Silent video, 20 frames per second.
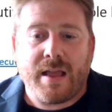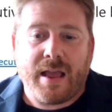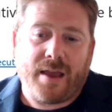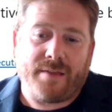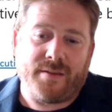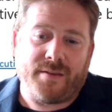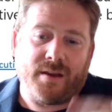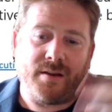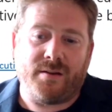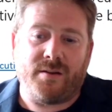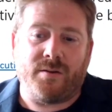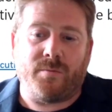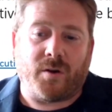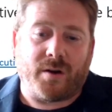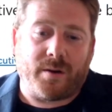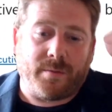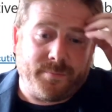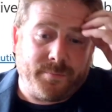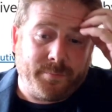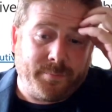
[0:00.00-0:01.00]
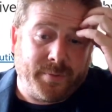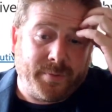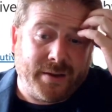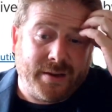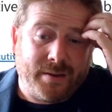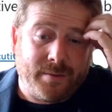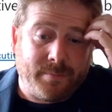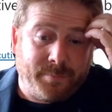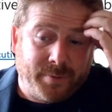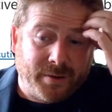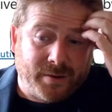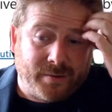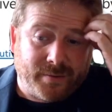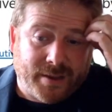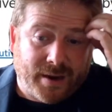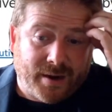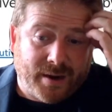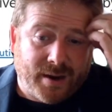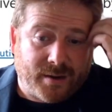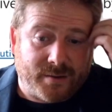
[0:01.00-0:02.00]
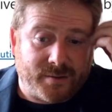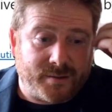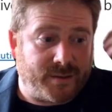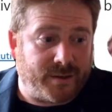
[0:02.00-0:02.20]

and then you want to build that out.